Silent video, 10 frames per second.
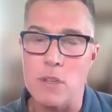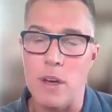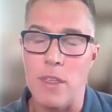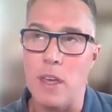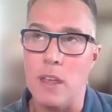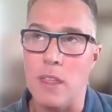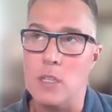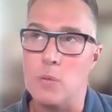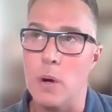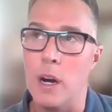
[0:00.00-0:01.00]
So I think
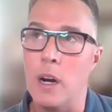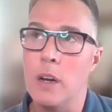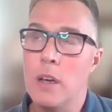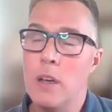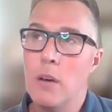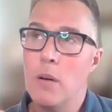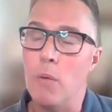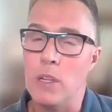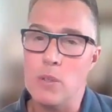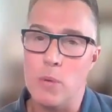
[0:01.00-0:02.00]
that's where,
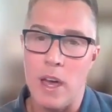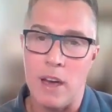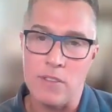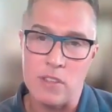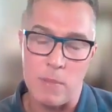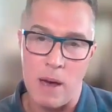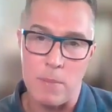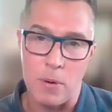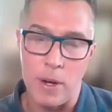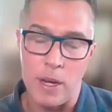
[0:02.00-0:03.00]
once we have some
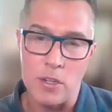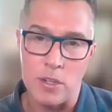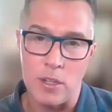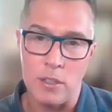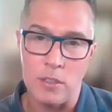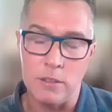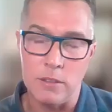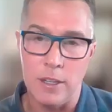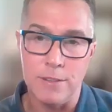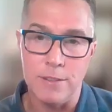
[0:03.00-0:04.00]
operational
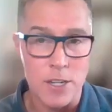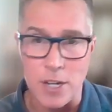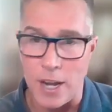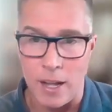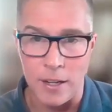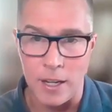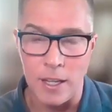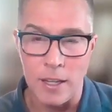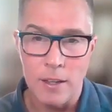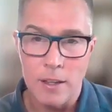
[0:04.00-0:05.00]
functionality,